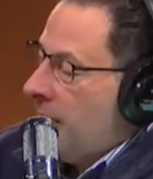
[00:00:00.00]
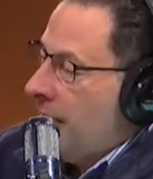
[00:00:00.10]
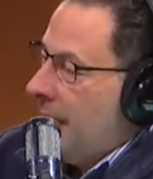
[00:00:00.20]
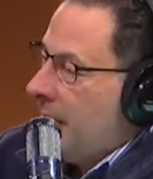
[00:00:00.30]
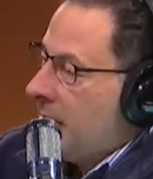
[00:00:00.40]

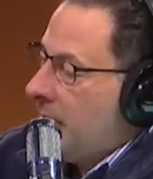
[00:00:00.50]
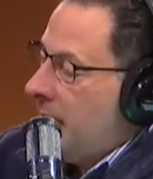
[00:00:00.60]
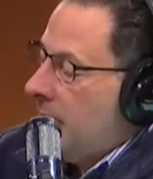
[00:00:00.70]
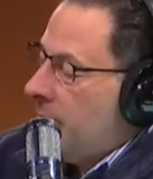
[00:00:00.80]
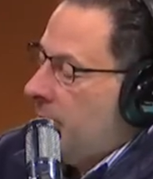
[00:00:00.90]
that Dana
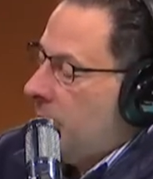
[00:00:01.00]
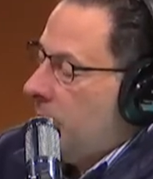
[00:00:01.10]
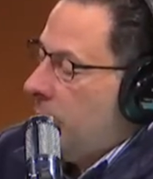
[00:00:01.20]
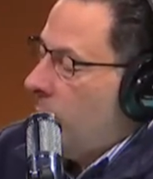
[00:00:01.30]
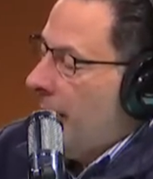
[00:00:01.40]
said has been
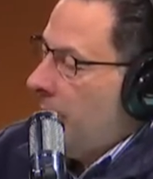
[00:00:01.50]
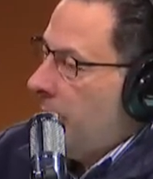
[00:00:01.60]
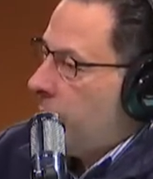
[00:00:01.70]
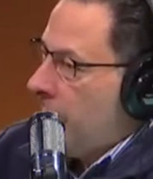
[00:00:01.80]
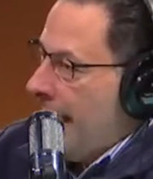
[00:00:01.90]
doing well
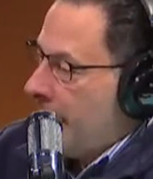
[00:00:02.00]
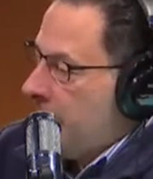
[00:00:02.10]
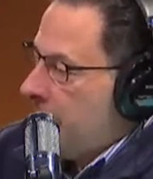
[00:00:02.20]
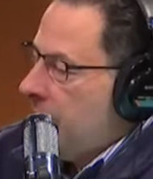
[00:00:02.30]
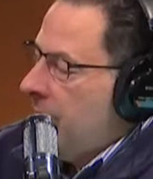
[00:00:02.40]
in
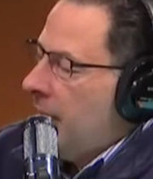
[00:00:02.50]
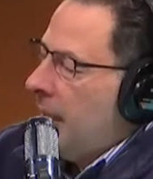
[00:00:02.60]
practice,